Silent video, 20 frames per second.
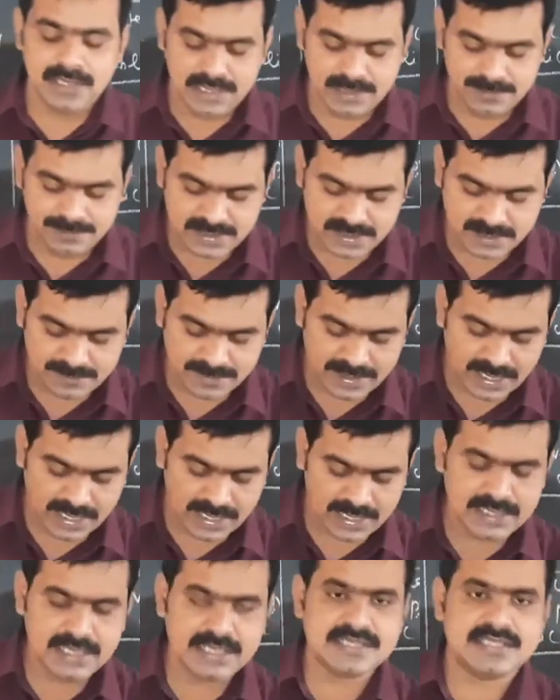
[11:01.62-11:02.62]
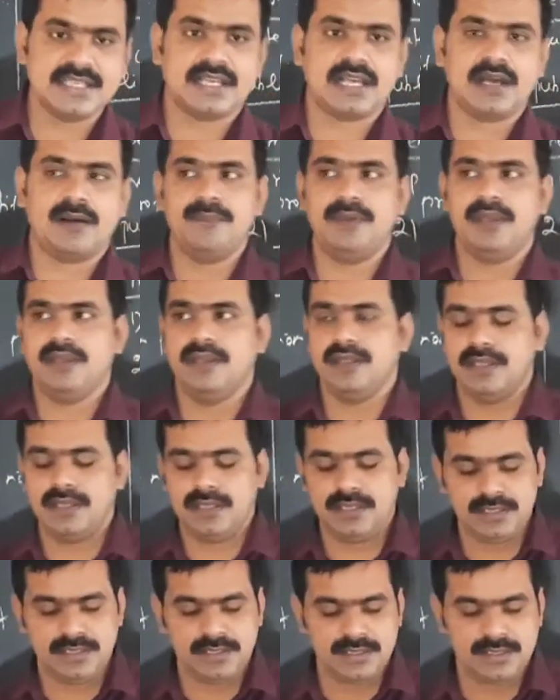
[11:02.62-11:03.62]
limited by guarantee is a
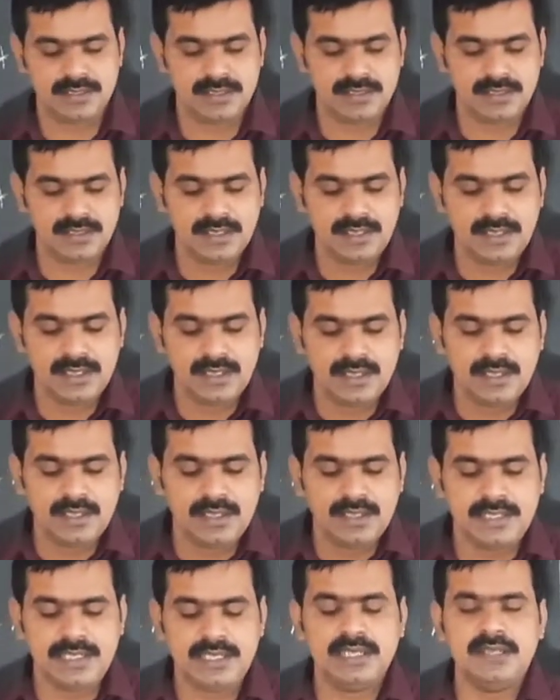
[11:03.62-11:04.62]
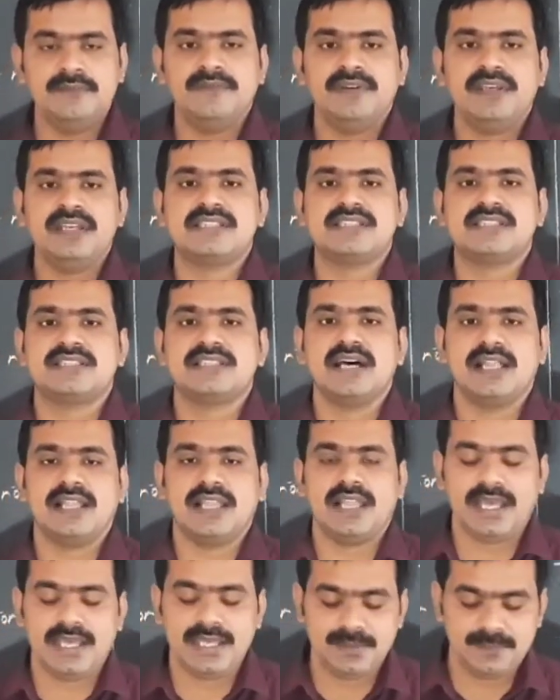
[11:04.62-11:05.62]
company in which the
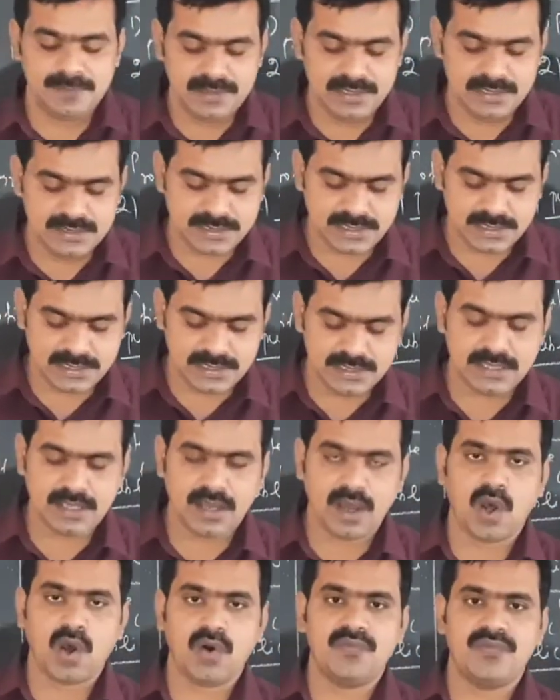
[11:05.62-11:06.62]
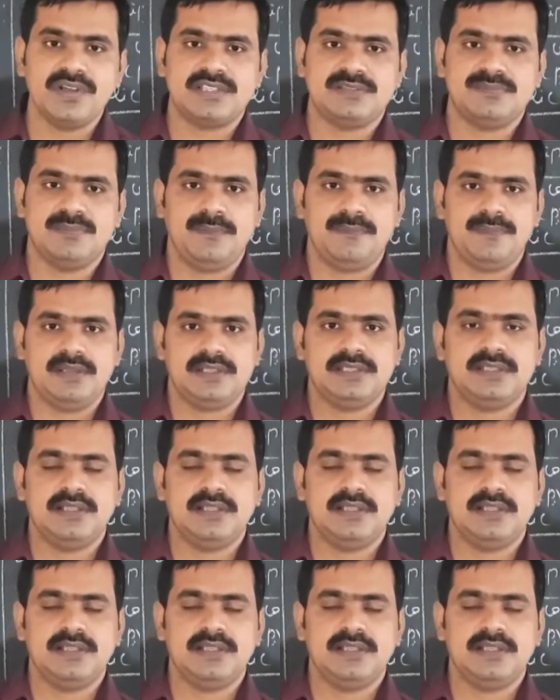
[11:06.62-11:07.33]
liability of its members,